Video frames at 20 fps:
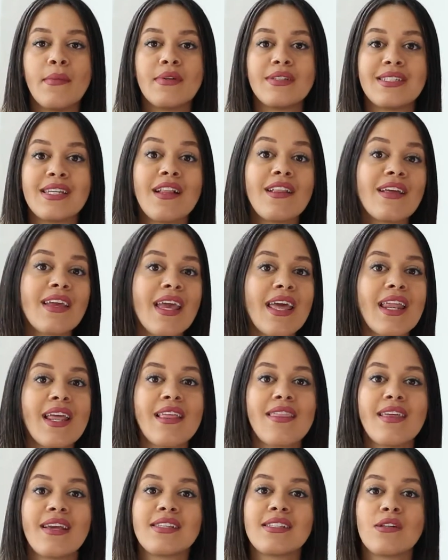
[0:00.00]
delegating
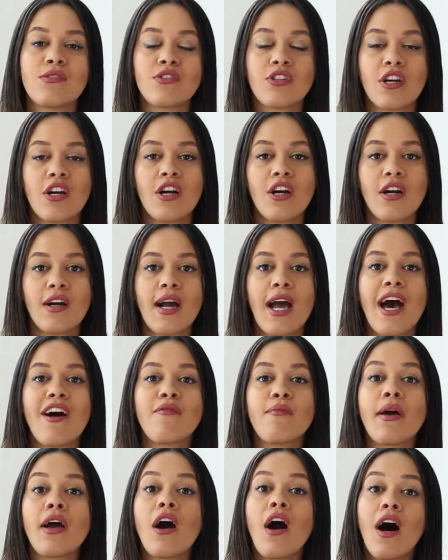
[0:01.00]
things out to her. I have
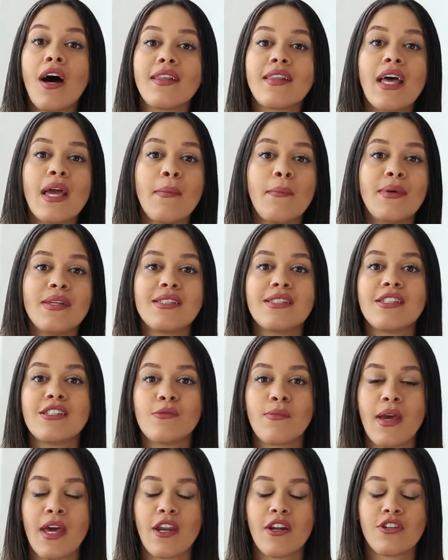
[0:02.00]
my online
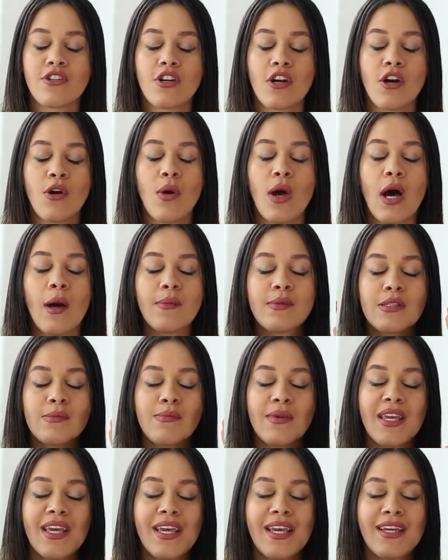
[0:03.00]
business manager who helps
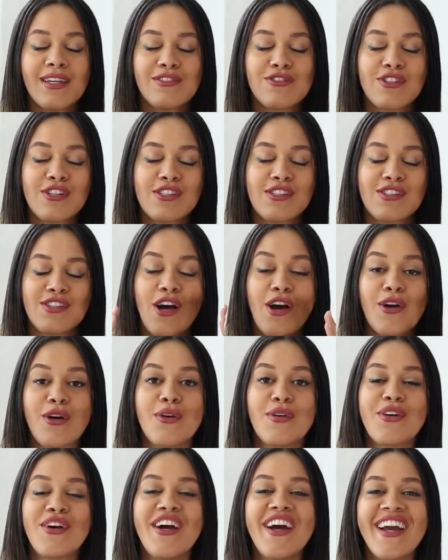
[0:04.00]
me just not
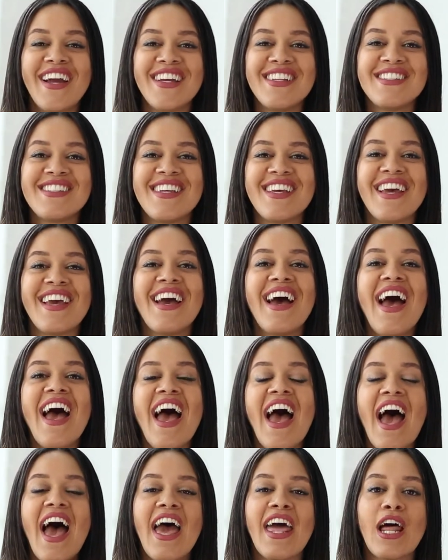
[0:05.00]
go crazy
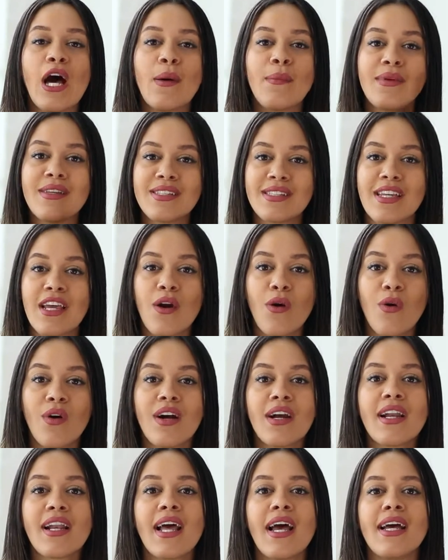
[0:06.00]
and help me stay
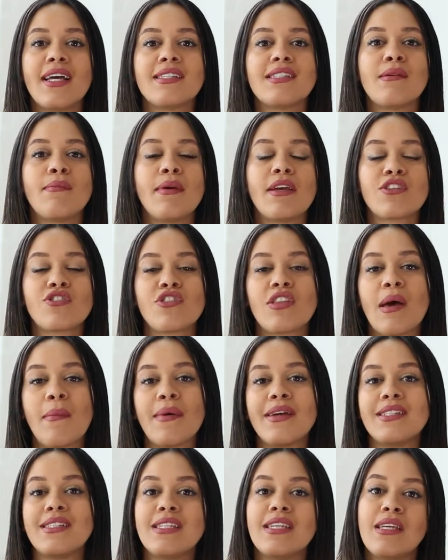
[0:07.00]
organized and make sure that
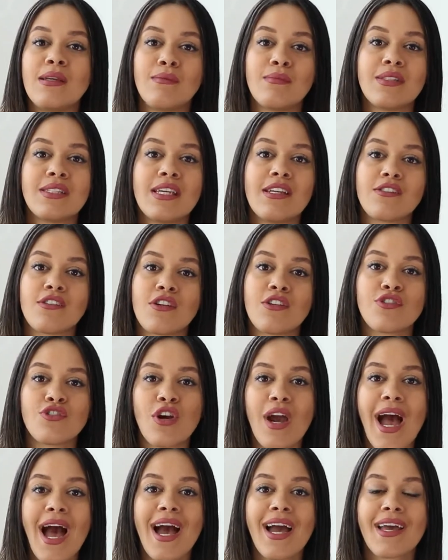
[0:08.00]
my team stays on
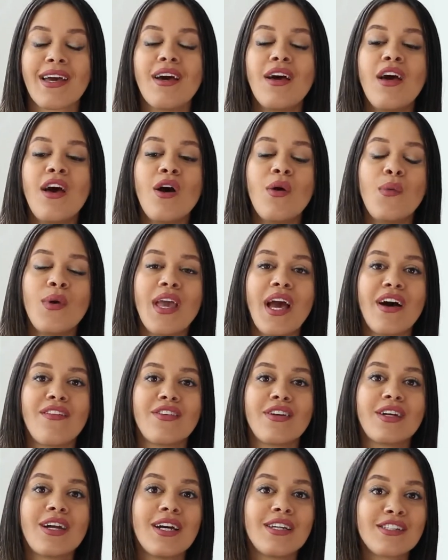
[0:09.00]
track. We have
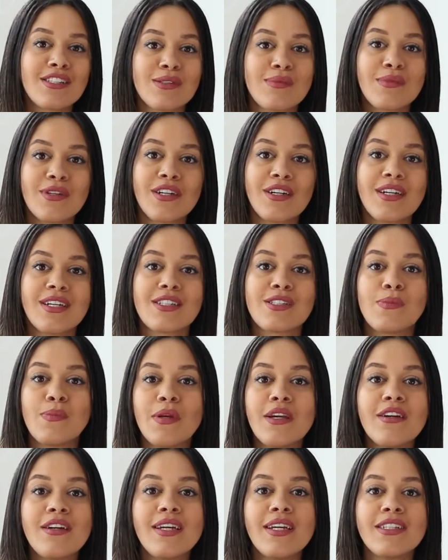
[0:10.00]
our customer
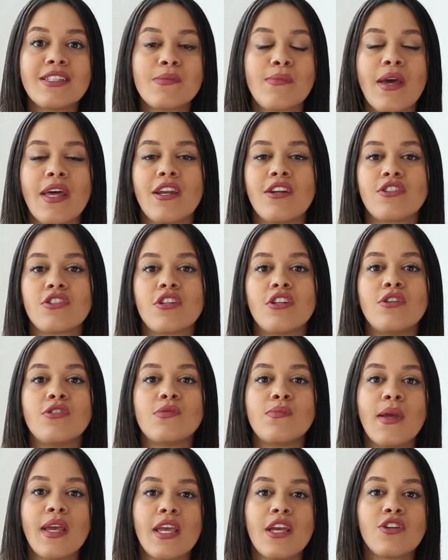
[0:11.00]
experience manager
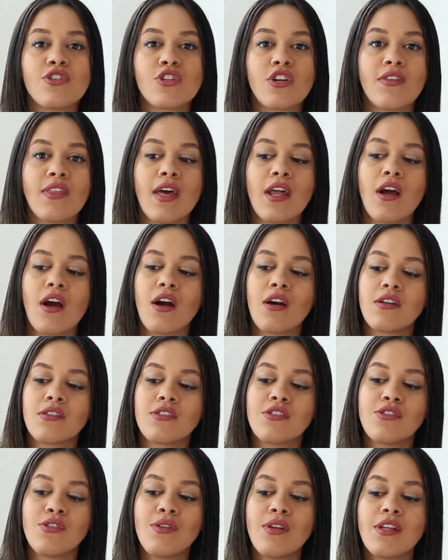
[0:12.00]
who's making sure that our
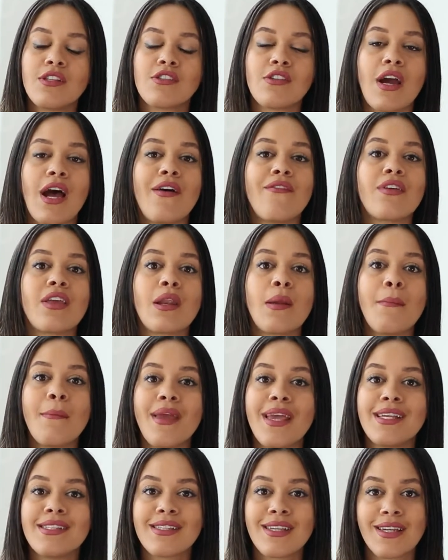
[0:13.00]
students are having an
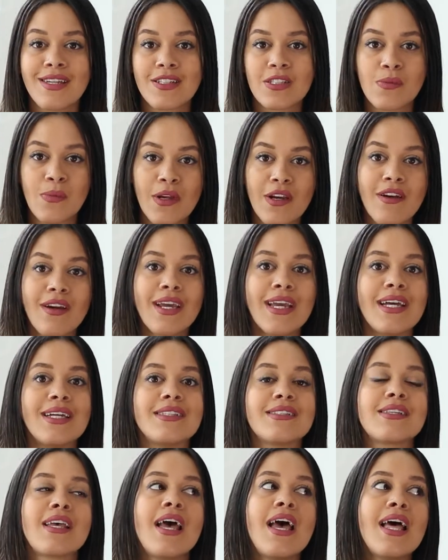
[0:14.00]
amazing
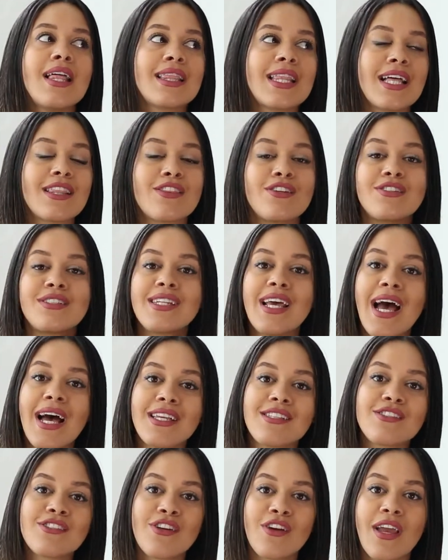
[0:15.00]
experience, that their
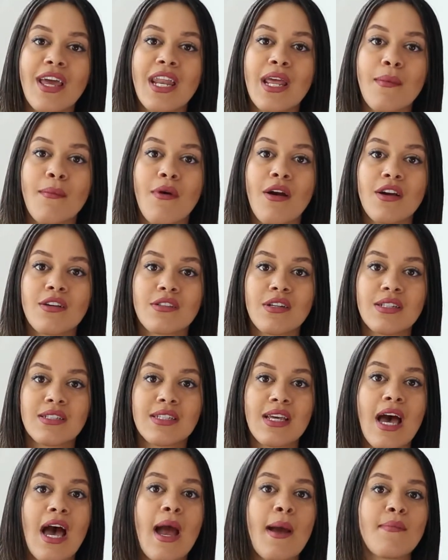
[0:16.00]
tests are getting marked on
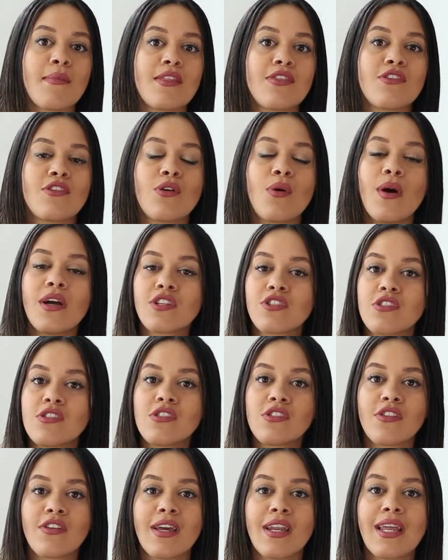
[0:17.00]
time, that their
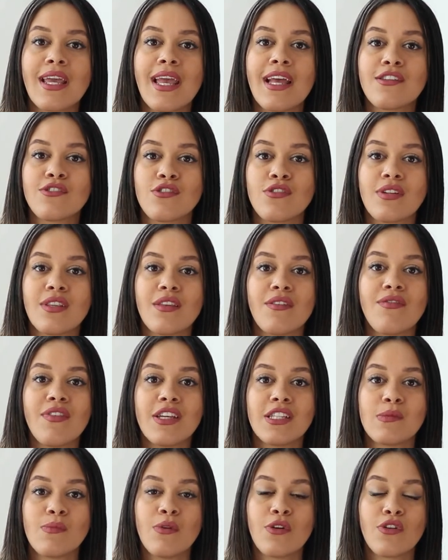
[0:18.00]
questions are getting answered in the
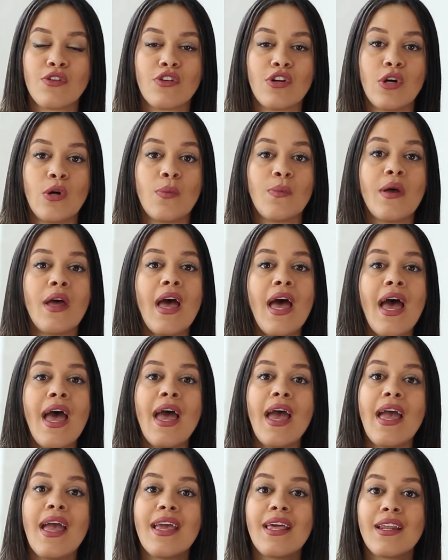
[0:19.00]
Facebook group
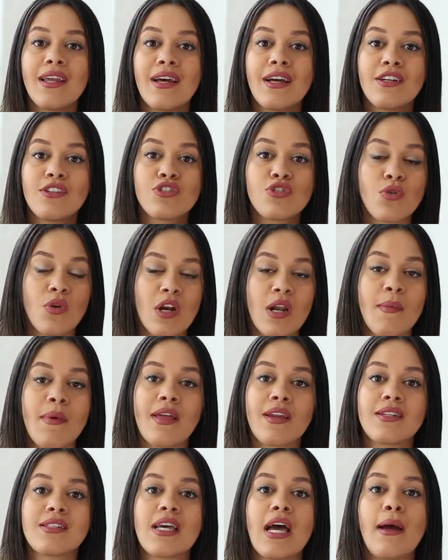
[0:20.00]
in a short
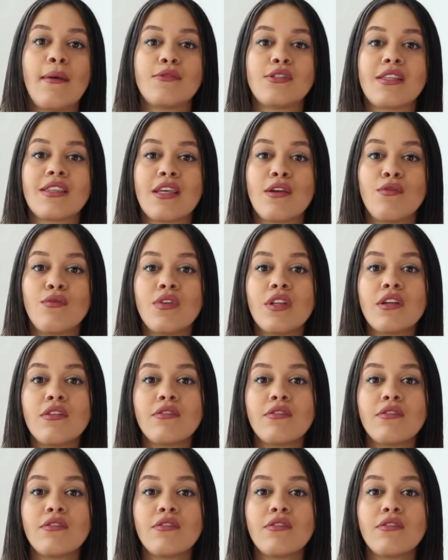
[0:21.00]
amount of time, so that they really,